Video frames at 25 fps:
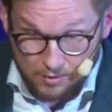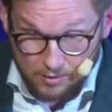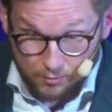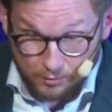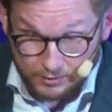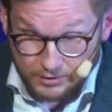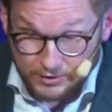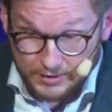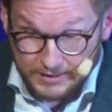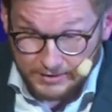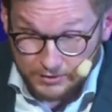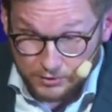
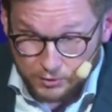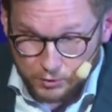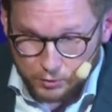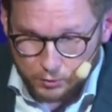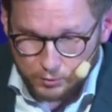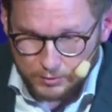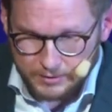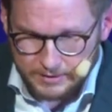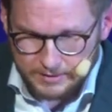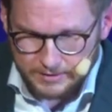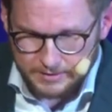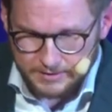What you can
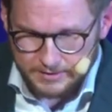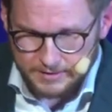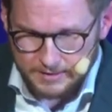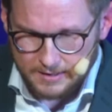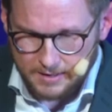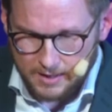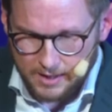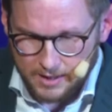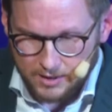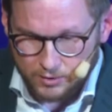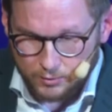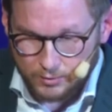do is
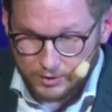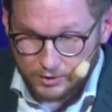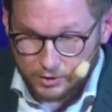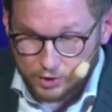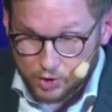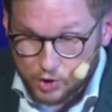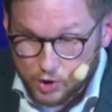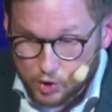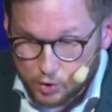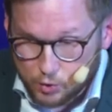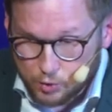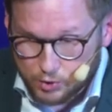you can
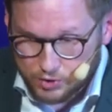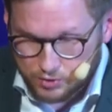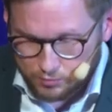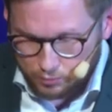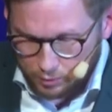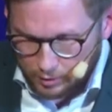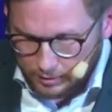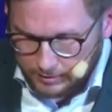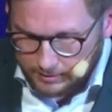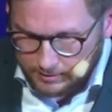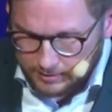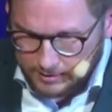choose
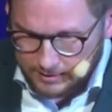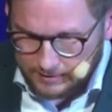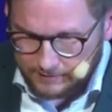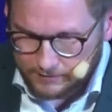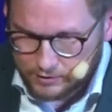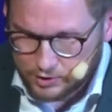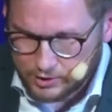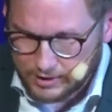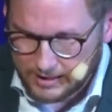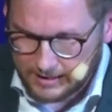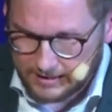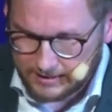one.
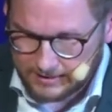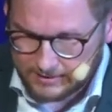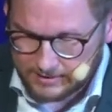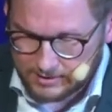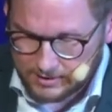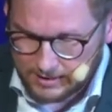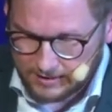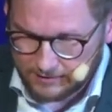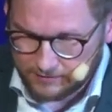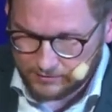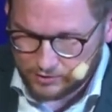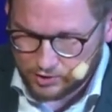I've,
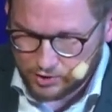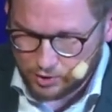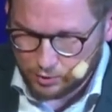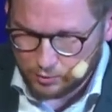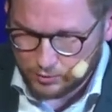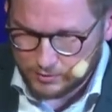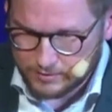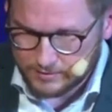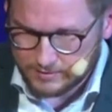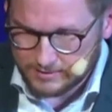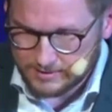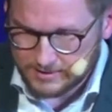I've
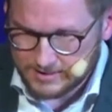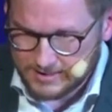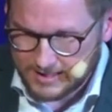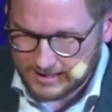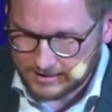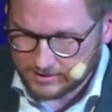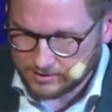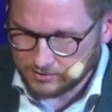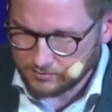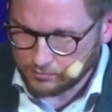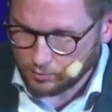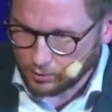chosen the
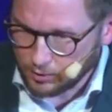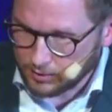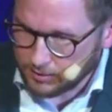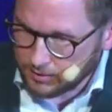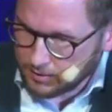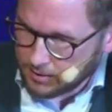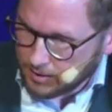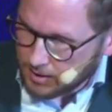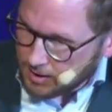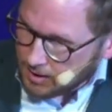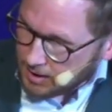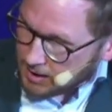second
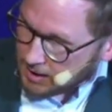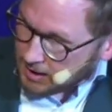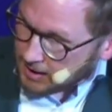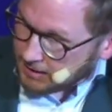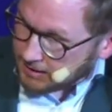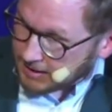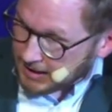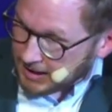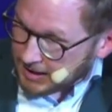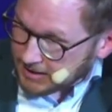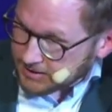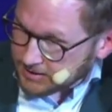one
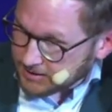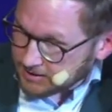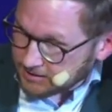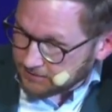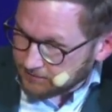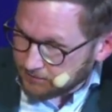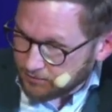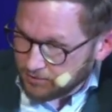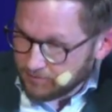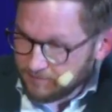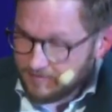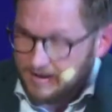and ask it
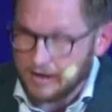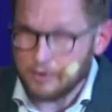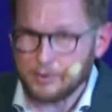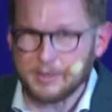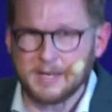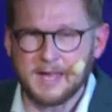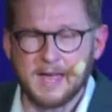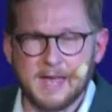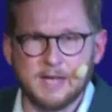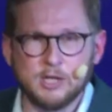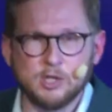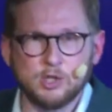for
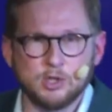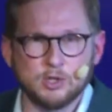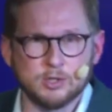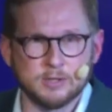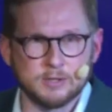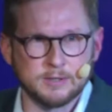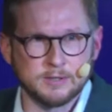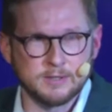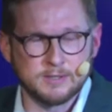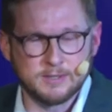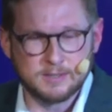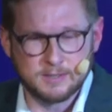
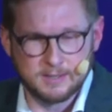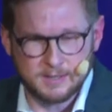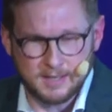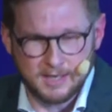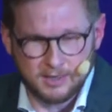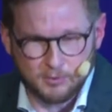variations.